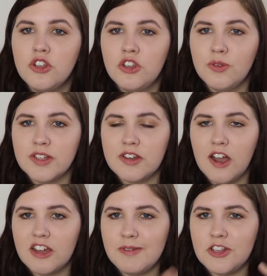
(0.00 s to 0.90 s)
so it's
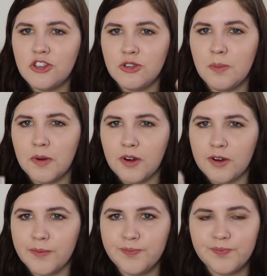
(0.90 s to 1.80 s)
not going to be
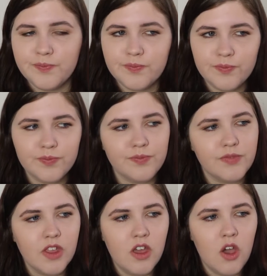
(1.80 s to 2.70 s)
super
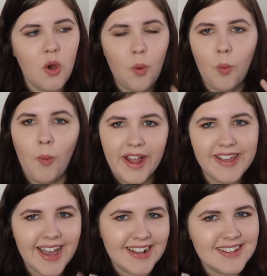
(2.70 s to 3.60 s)

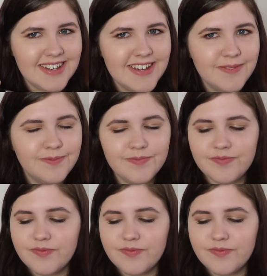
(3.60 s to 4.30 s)
white casty.